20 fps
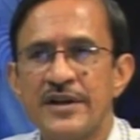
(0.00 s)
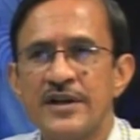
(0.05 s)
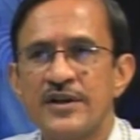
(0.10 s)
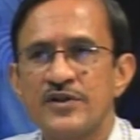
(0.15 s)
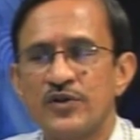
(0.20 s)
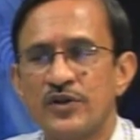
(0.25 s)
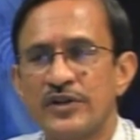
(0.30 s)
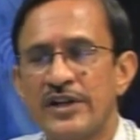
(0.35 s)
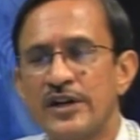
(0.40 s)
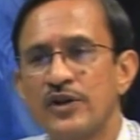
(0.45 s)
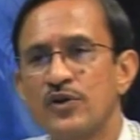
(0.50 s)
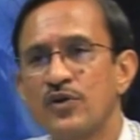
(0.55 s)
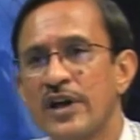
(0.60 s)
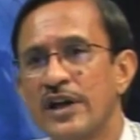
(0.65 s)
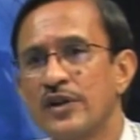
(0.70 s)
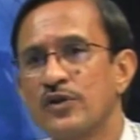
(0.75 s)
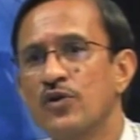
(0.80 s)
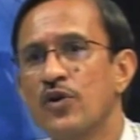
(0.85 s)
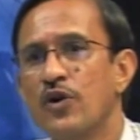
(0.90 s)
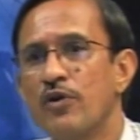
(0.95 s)
so that you
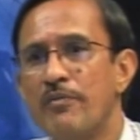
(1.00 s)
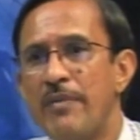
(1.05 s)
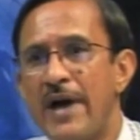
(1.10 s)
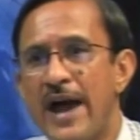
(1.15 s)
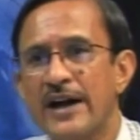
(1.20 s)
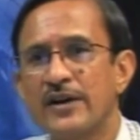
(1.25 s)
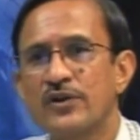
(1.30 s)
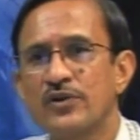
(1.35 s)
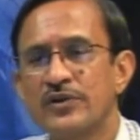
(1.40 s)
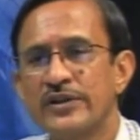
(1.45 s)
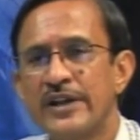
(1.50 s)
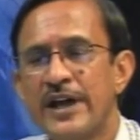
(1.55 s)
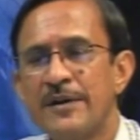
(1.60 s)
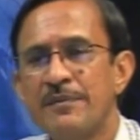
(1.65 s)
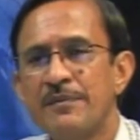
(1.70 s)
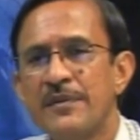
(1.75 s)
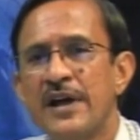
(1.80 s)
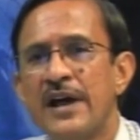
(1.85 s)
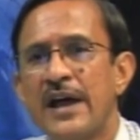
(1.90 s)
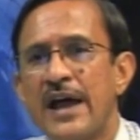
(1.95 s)
can go back to them
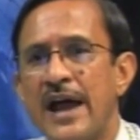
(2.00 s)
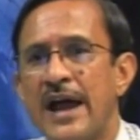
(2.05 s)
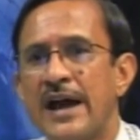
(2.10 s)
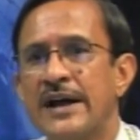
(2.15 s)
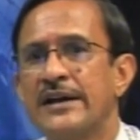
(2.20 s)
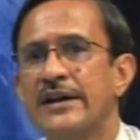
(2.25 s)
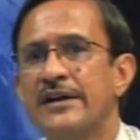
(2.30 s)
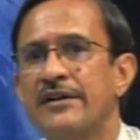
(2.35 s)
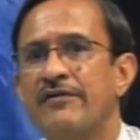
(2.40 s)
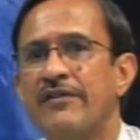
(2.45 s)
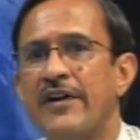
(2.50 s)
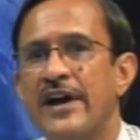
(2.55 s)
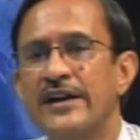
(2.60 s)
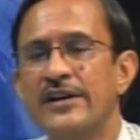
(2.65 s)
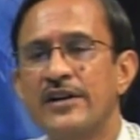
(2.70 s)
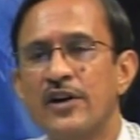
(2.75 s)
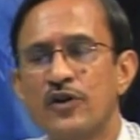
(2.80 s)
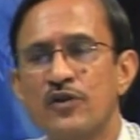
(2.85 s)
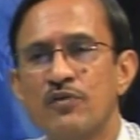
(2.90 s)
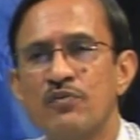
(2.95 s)
and find
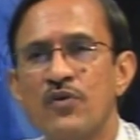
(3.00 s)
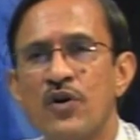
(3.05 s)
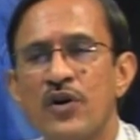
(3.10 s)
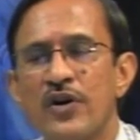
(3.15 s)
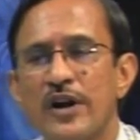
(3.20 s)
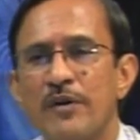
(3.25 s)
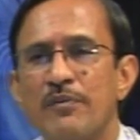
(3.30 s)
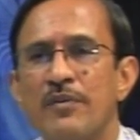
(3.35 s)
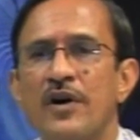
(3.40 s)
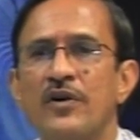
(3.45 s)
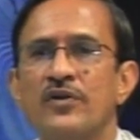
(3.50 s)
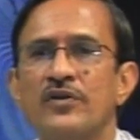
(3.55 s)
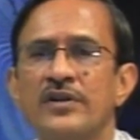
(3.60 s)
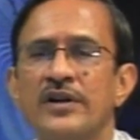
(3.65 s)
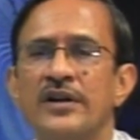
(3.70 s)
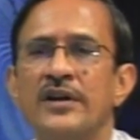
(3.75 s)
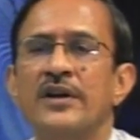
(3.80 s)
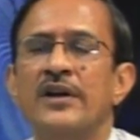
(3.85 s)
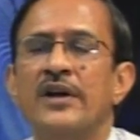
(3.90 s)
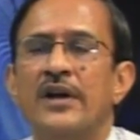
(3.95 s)
out more about
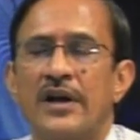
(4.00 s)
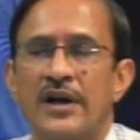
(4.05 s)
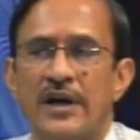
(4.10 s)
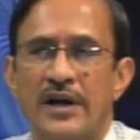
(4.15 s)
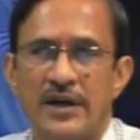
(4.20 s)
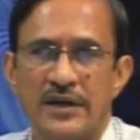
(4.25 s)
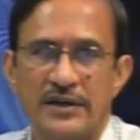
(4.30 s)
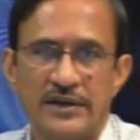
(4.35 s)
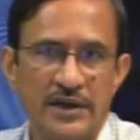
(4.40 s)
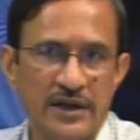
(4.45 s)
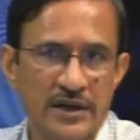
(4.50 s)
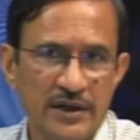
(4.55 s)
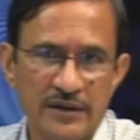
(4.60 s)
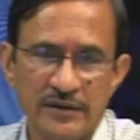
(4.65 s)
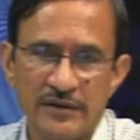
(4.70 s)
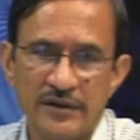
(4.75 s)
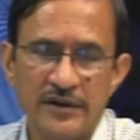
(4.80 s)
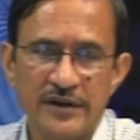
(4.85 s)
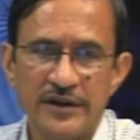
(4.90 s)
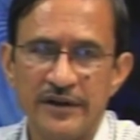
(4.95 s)
the
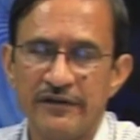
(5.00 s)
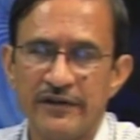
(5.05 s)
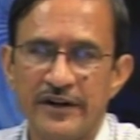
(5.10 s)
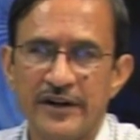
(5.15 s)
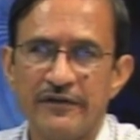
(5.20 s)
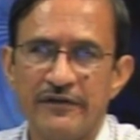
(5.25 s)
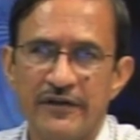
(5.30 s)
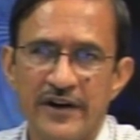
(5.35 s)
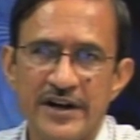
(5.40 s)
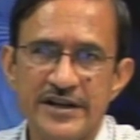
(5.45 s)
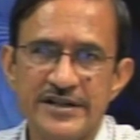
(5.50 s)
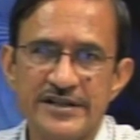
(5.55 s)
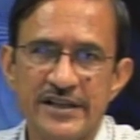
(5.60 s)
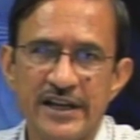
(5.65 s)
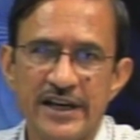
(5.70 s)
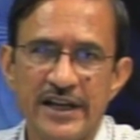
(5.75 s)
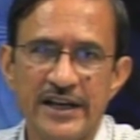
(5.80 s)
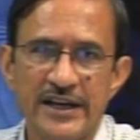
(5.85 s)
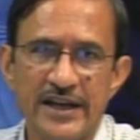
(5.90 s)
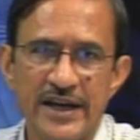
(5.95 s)
different functional
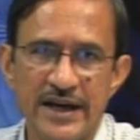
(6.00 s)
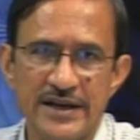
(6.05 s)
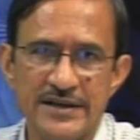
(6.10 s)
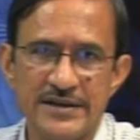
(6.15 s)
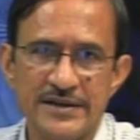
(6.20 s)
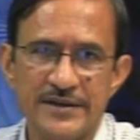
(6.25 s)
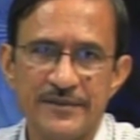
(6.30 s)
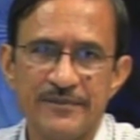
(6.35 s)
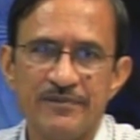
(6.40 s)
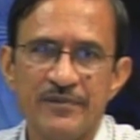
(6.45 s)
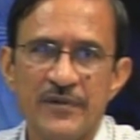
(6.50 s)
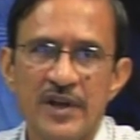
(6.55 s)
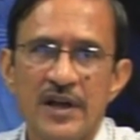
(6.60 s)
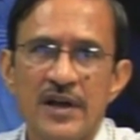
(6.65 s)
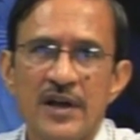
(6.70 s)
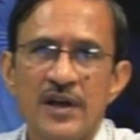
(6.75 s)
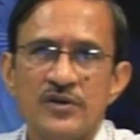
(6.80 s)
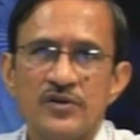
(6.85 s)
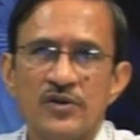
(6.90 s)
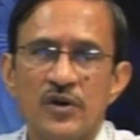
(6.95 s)
areas.
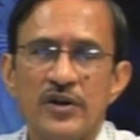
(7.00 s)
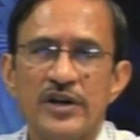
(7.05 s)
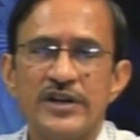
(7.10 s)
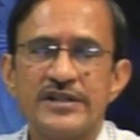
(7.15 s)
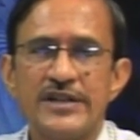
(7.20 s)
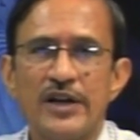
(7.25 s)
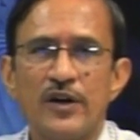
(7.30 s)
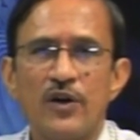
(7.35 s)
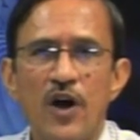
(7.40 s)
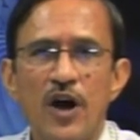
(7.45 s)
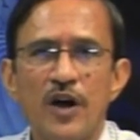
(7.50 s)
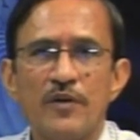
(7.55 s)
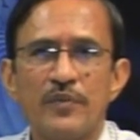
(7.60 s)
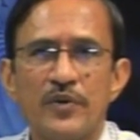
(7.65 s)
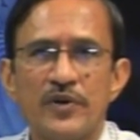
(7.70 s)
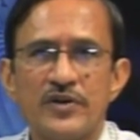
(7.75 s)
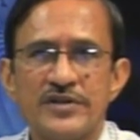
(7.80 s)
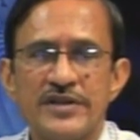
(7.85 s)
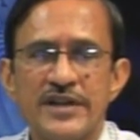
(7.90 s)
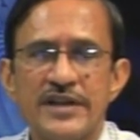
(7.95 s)
So it's a long
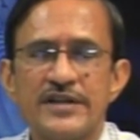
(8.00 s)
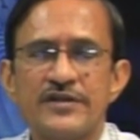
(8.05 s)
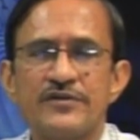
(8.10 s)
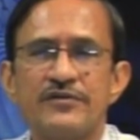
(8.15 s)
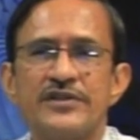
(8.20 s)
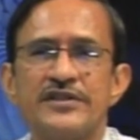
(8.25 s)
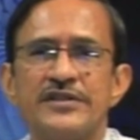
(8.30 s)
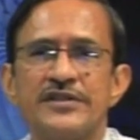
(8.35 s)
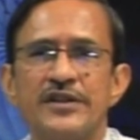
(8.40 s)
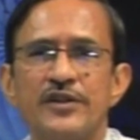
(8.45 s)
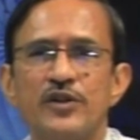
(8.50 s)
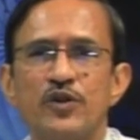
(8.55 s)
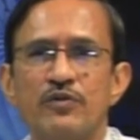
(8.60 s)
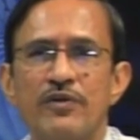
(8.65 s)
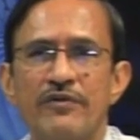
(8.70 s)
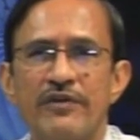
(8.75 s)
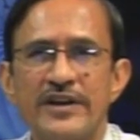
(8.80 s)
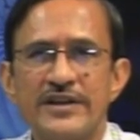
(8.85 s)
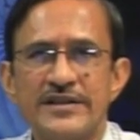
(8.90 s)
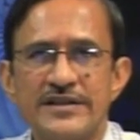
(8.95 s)
process which need to be
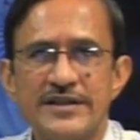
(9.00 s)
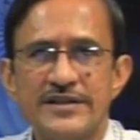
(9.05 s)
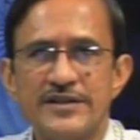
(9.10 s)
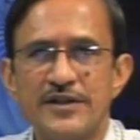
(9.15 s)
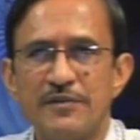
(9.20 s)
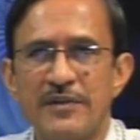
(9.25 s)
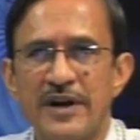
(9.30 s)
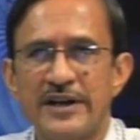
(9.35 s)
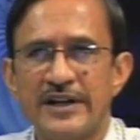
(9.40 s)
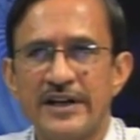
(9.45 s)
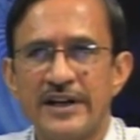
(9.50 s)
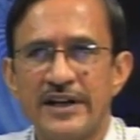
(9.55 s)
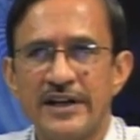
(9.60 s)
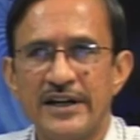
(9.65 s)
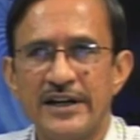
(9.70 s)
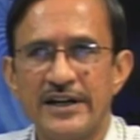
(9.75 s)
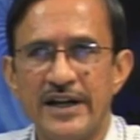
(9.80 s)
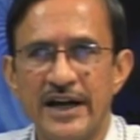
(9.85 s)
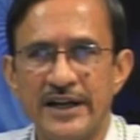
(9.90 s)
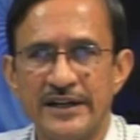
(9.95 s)
very systematically
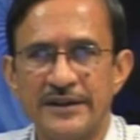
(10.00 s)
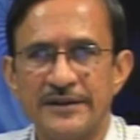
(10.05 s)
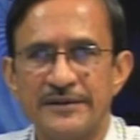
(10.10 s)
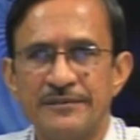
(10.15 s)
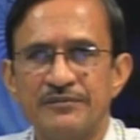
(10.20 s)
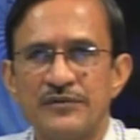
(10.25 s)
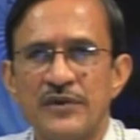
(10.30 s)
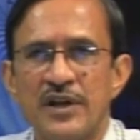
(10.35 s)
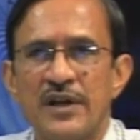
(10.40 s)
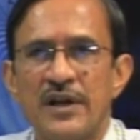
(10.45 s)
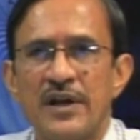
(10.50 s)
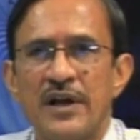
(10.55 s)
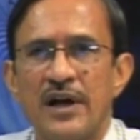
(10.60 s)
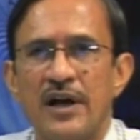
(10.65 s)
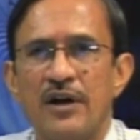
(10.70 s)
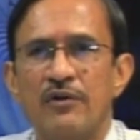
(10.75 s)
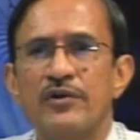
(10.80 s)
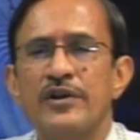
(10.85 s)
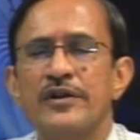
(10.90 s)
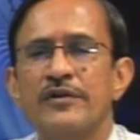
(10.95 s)
done.
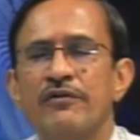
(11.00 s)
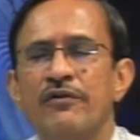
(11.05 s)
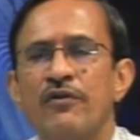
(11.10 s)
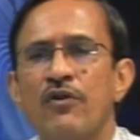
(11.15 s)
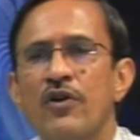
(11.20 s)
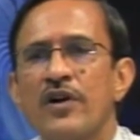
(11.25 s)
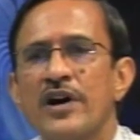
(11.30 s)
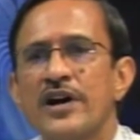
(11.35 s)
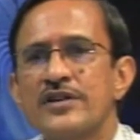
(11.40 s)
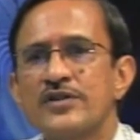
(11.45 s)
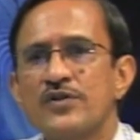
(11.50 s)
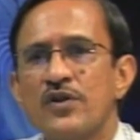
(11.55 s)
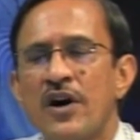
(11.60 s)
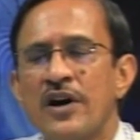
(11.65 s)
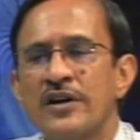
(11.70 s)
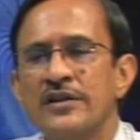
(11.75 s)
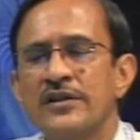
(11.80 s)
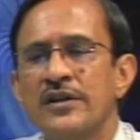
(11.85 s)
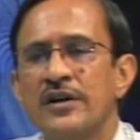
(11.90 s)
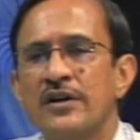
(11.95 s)
We focus
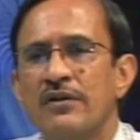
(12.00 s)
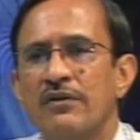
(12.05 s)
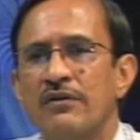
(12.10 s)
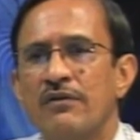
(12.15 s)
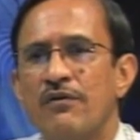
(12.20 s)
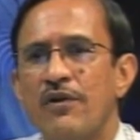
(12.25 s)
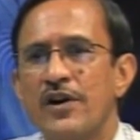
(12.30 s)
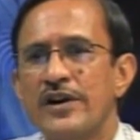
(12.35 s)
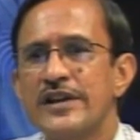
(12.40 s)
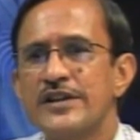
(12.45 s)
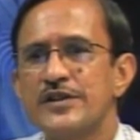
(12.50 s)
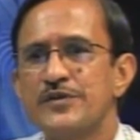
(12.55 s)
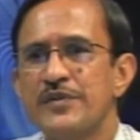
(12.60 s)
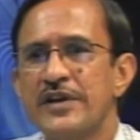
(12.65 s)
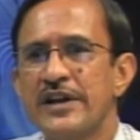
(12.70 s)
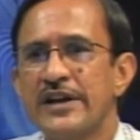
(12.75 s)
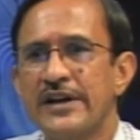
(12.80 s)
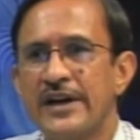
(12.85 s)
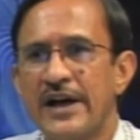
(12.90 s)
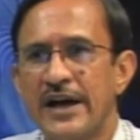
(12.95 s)
on what is
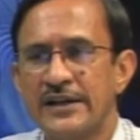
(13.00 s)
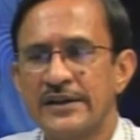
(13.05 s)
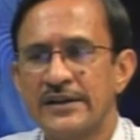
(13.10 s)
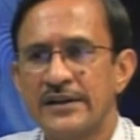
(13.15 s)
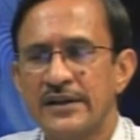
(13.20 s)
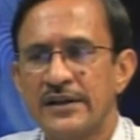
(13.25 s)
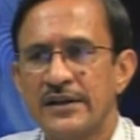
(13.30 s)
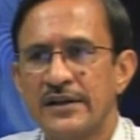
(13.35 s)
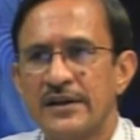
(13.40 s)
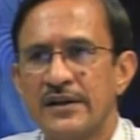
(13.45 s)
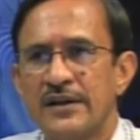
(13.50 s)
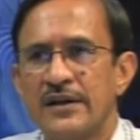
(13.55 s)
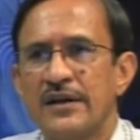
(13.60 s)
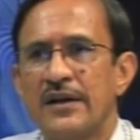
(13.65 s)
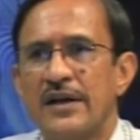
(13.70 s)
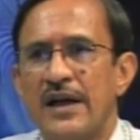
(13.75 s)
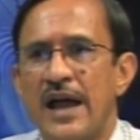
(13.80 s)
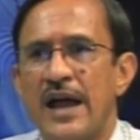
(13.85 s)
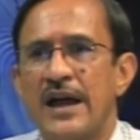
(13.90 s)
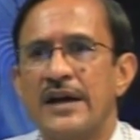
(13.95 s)
being done
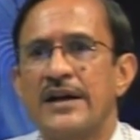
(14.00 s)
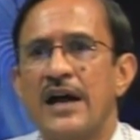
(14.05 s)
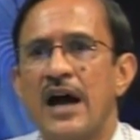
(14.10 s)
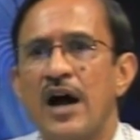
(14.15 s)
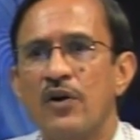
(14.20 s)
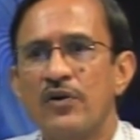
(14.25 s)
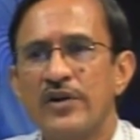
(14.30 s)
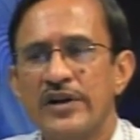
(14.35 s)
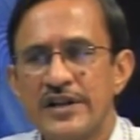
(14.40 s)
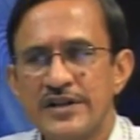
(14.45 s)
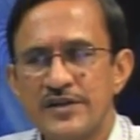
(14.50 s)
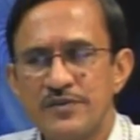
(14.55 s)
and how it is